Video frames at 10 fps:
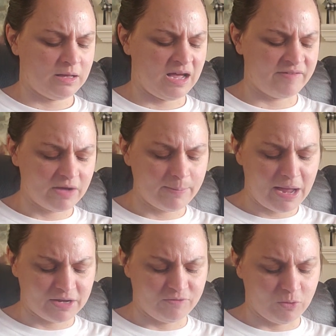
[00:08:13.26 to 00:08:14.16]
I've gone
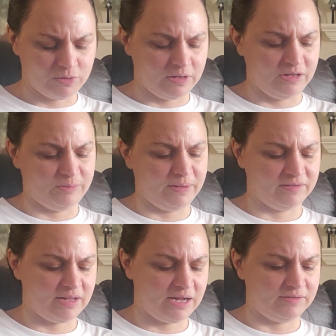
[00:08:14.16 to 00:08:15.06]
back and forth on this because,
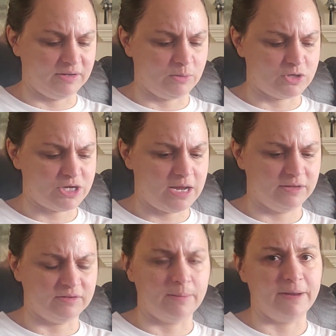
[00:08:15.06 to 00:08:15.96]
like I said, crocheting
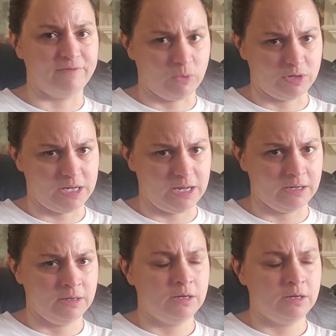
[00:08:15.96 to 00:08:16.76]
is not my forte.